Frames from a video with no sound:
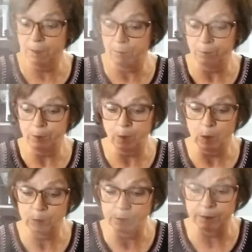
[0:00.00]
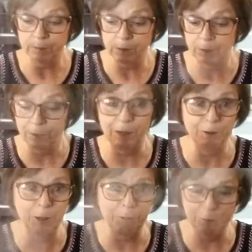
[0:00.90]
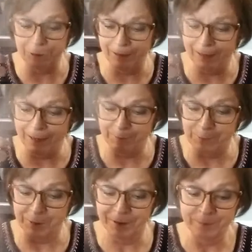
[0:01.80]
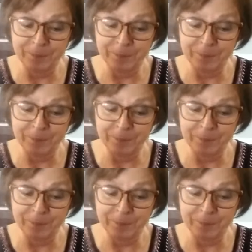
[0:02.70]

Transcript: up and put holes in them, so they're no good anymore.